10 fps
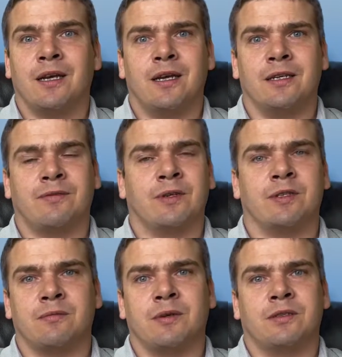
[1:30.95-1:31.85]
is a
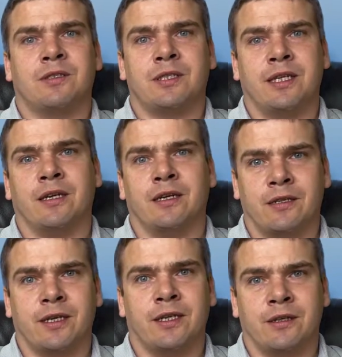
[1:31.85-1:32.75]
very small city
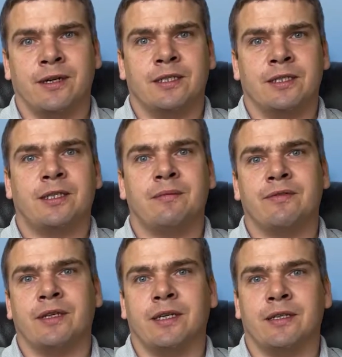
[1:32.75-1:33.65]
the, in the grand scheme
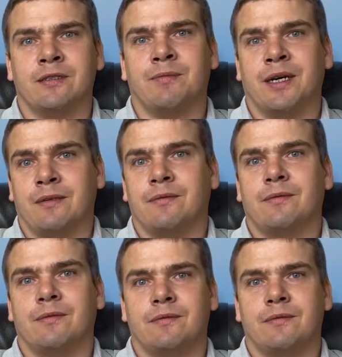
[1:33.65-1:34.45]
of things, but